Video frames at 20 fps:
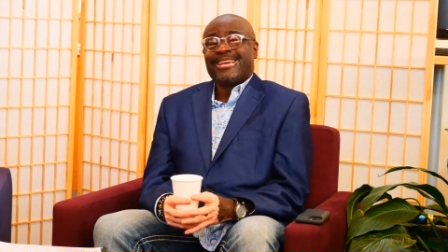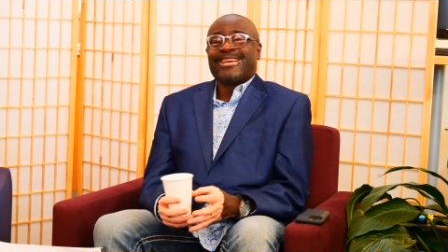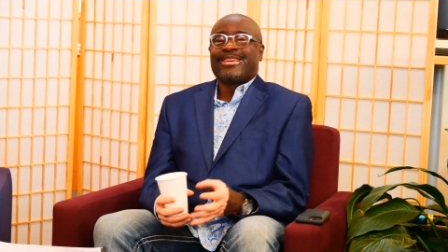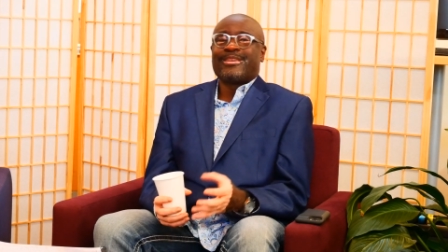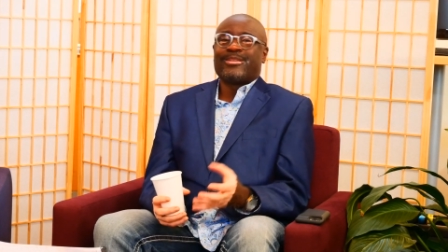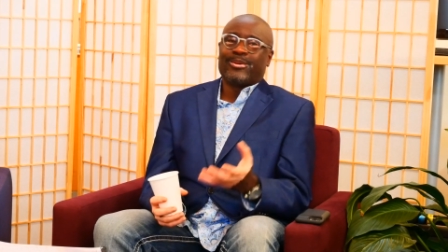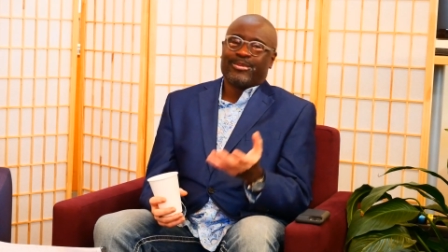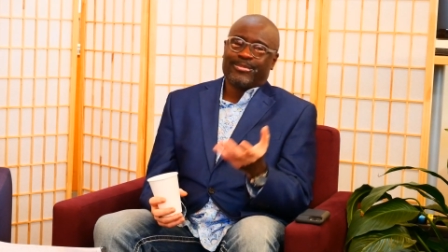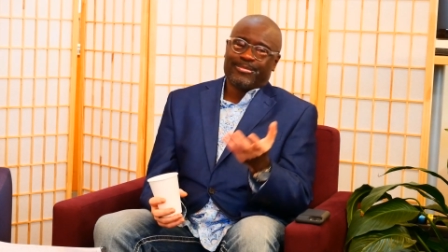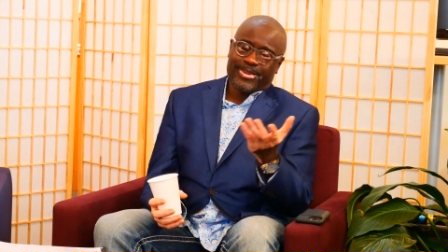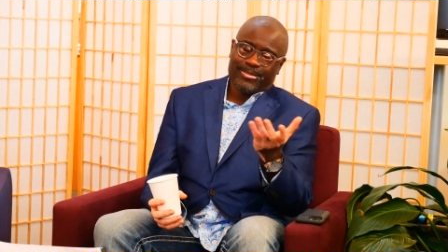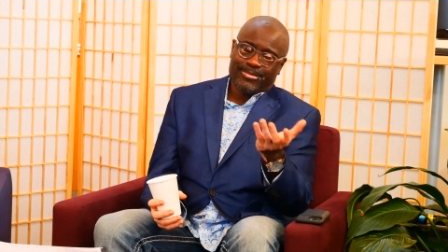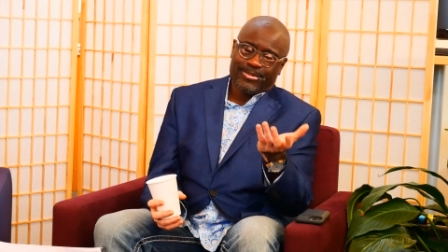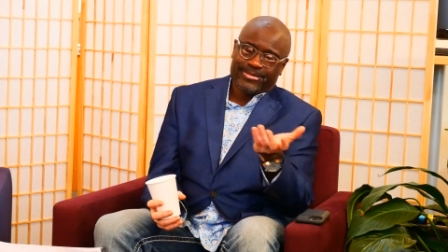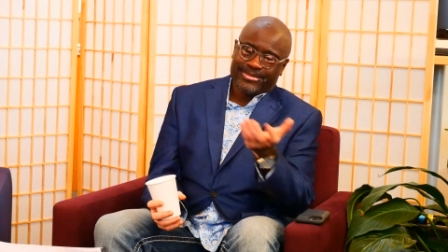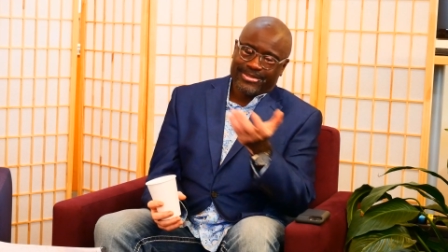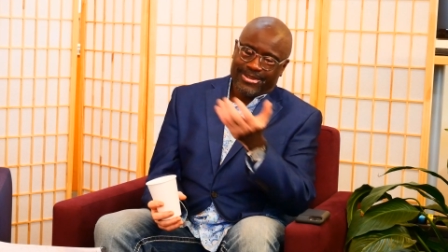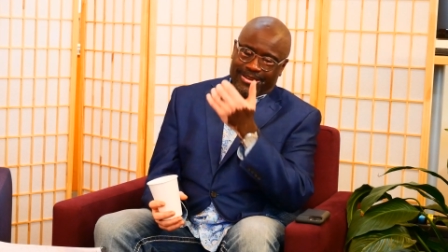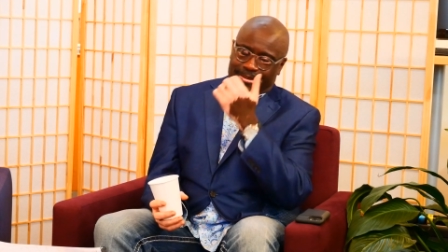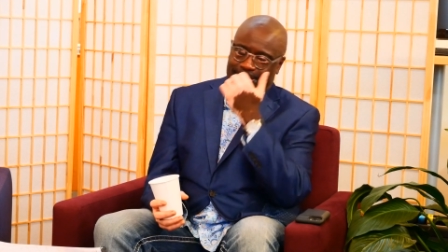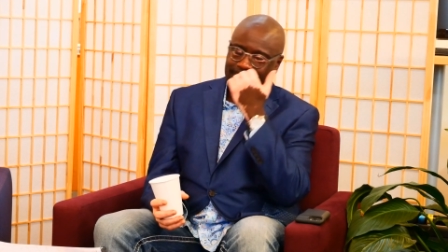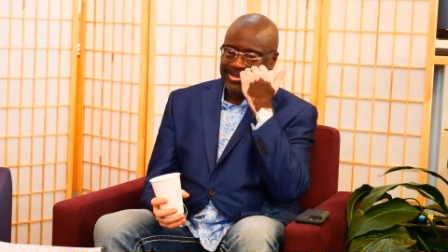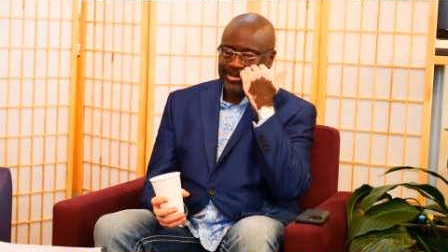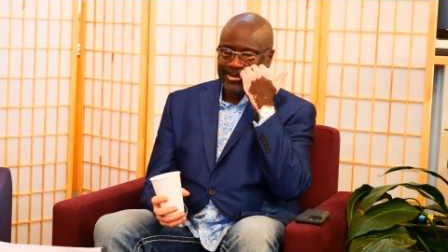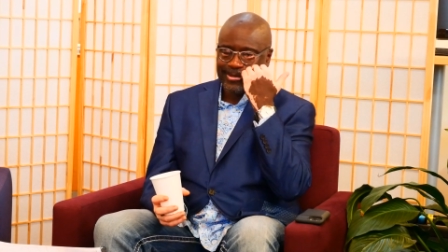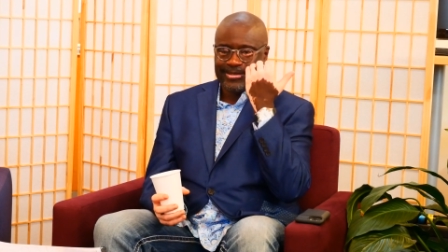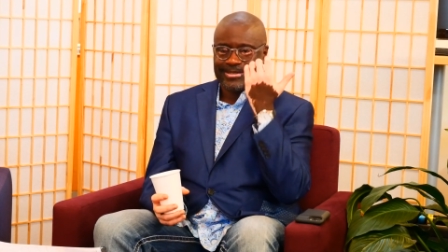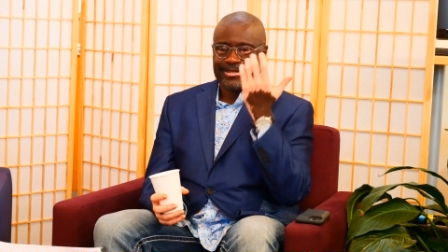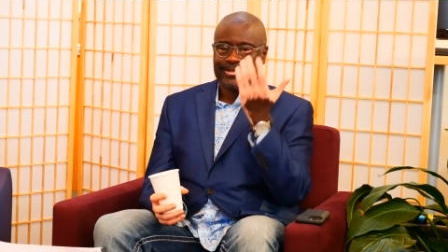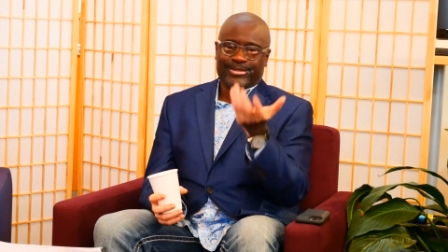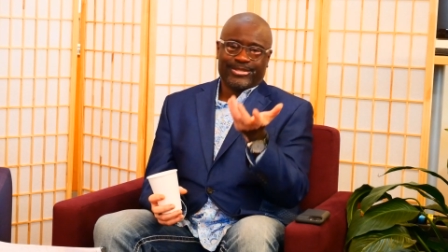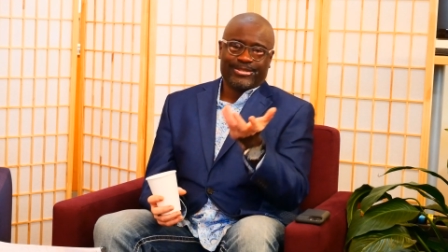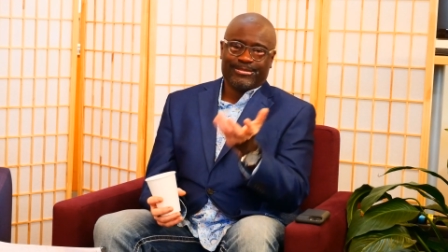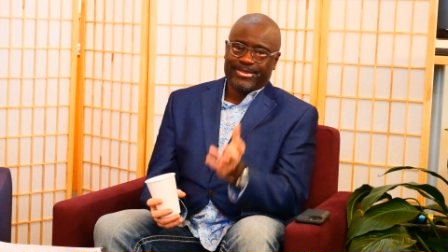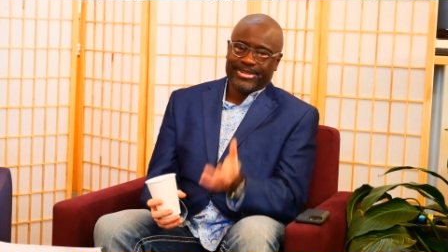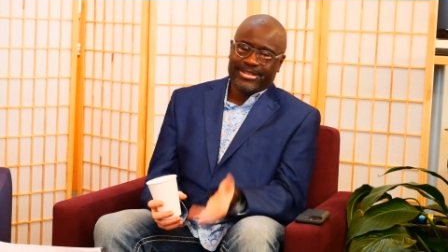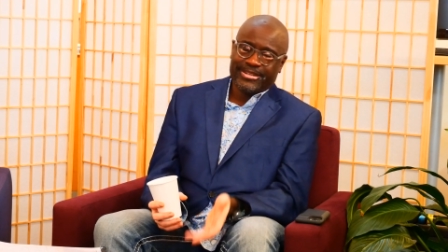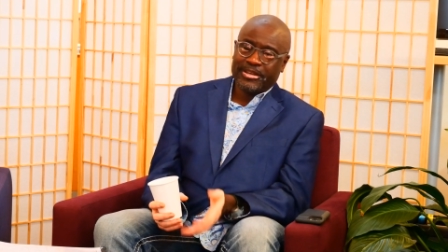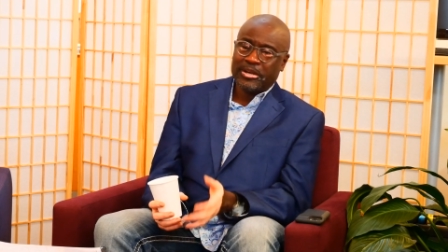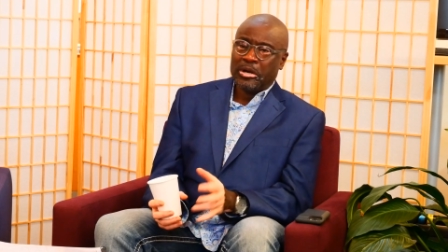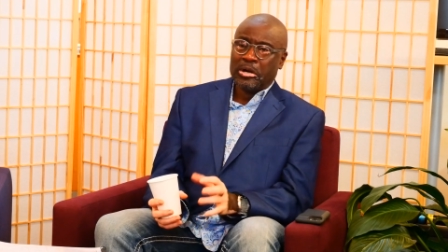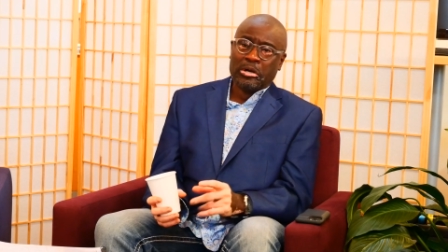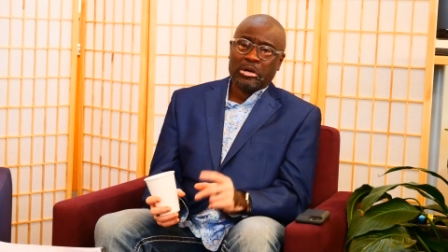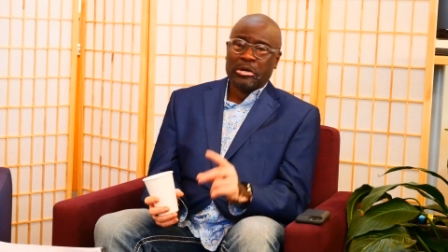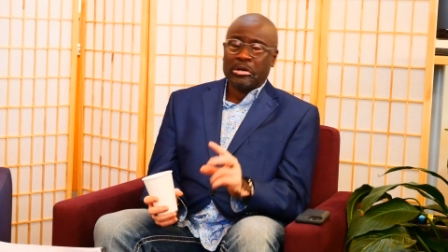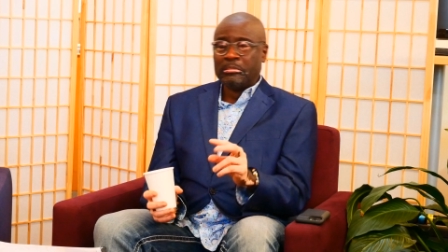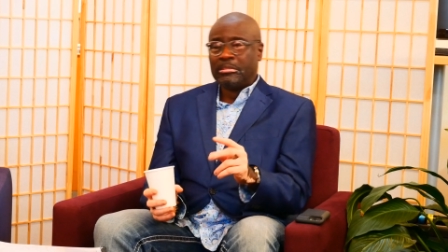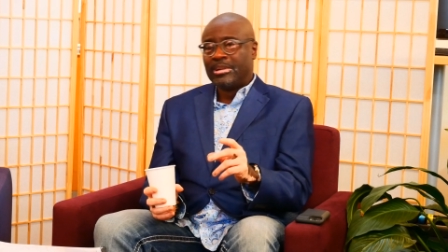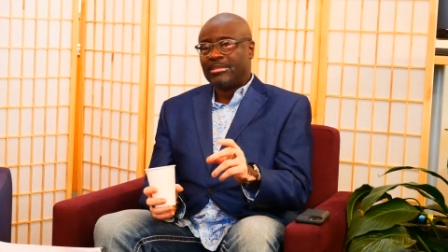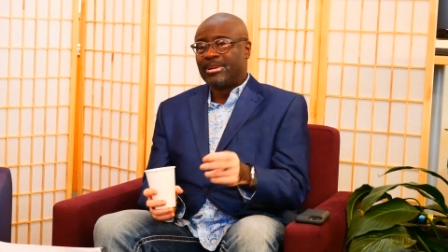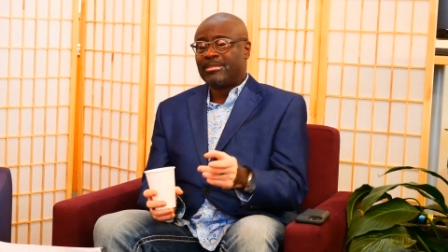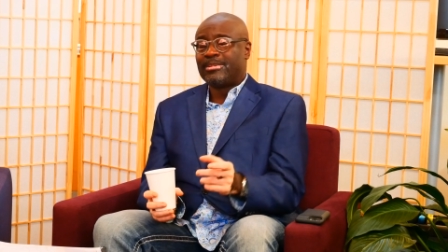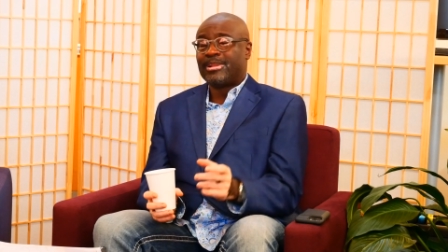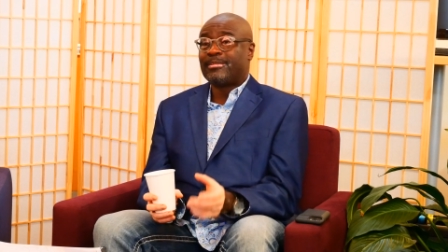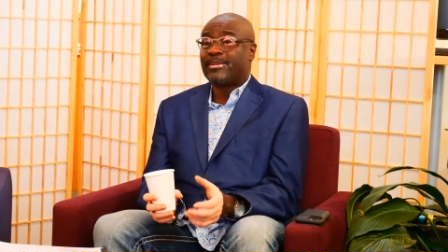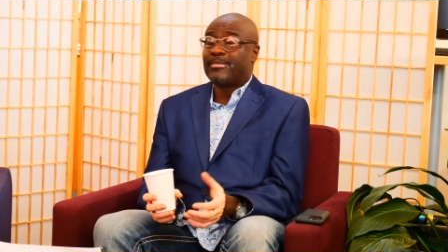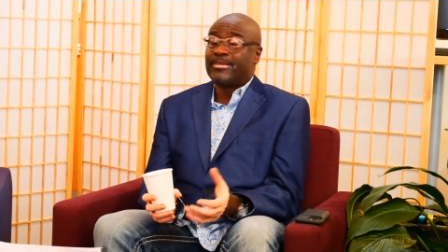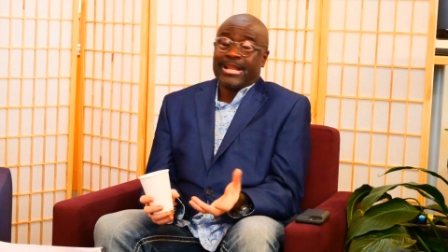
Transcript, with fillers: you know, people talk about social media, oh, blah, blah, blah, blah.